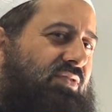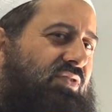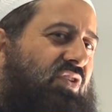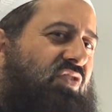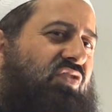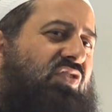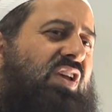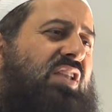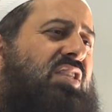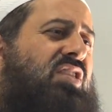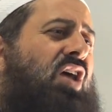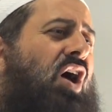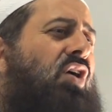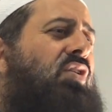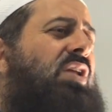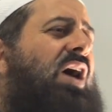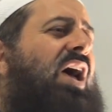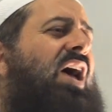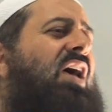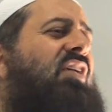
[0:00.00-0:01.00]
She said,
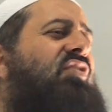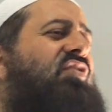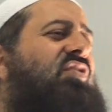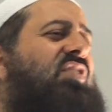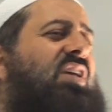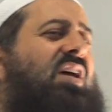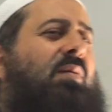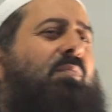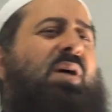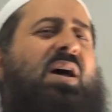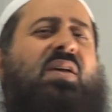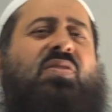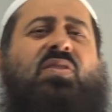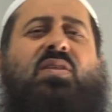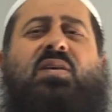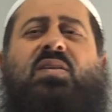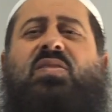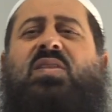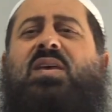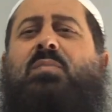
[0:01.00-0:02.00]
don't ask
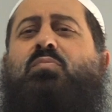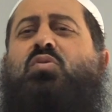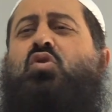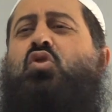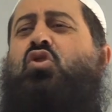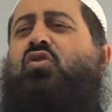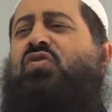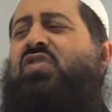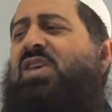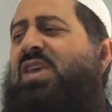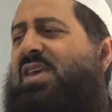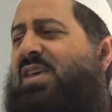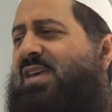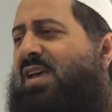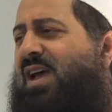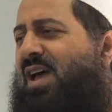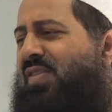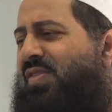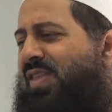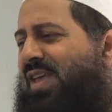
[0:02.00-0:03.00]
about their beauty
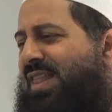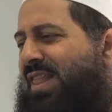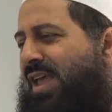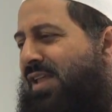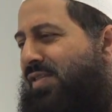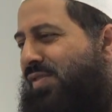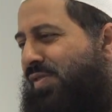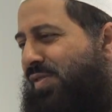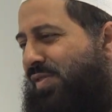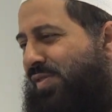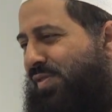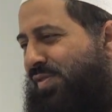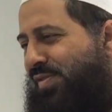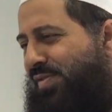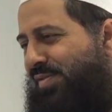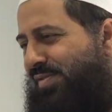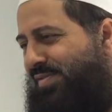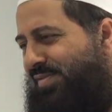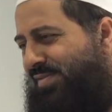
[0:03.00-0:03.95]
and their length.